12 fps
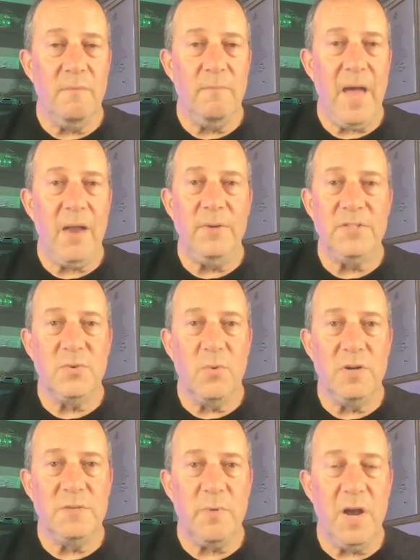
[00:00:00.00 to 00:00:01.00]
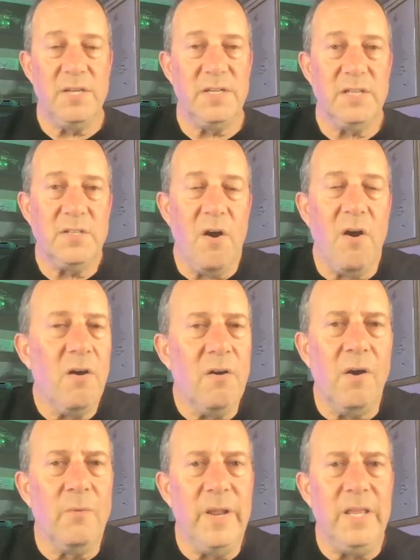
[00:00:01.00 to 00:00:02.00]
battery storage projects are
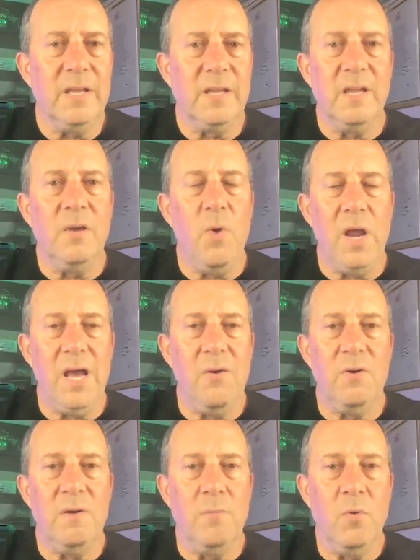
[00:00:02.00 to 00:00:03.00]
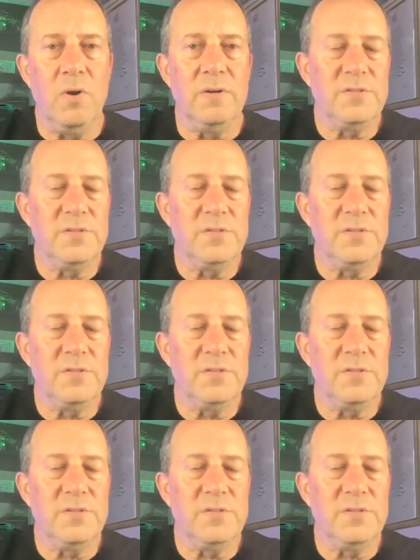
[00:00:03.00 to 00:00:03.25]
already a gigawatt hour or more,